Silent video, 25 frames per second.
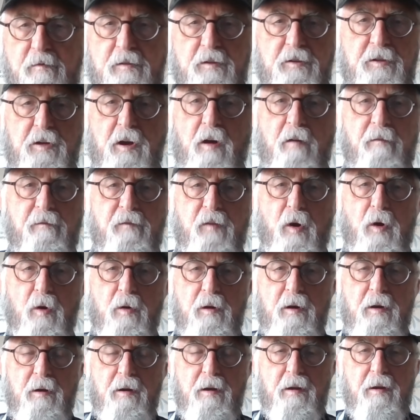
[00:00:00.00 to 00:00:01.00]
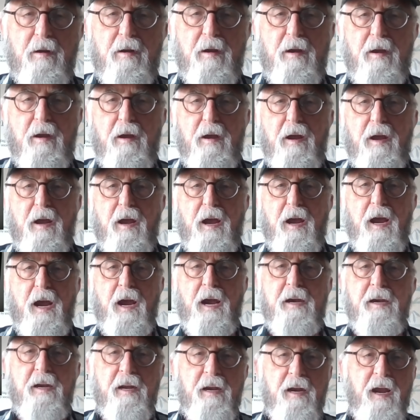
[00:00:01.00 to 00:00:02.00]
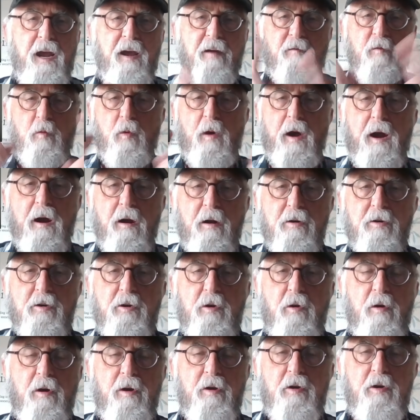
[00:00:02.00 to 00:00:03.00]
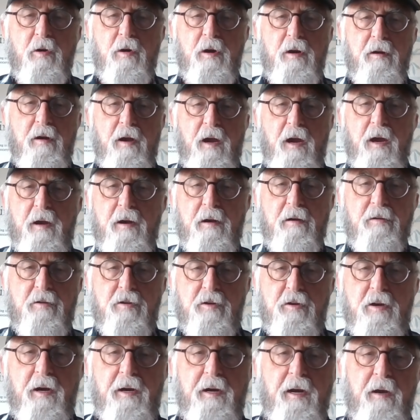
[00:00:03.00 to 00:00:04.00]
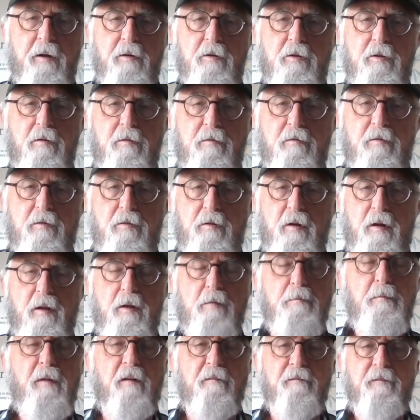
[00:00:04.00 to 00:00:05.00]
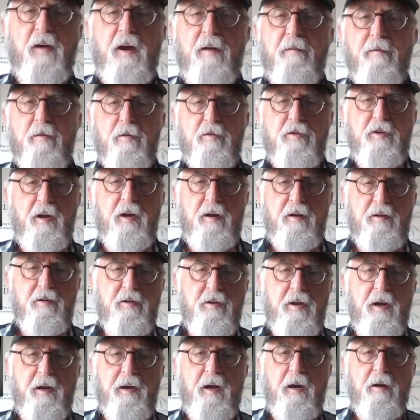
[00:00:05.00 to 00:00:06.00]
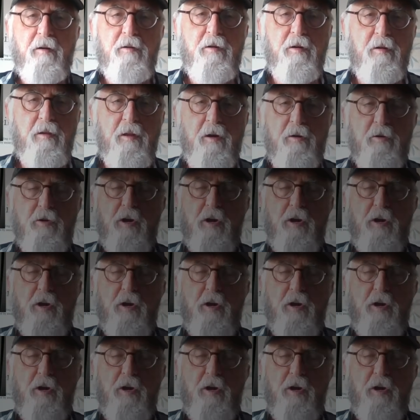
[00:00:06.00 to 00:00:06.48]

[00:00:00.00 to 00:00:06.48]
cell phone. And then they have wires going to it and sticking, about 5 or 6, sticking to the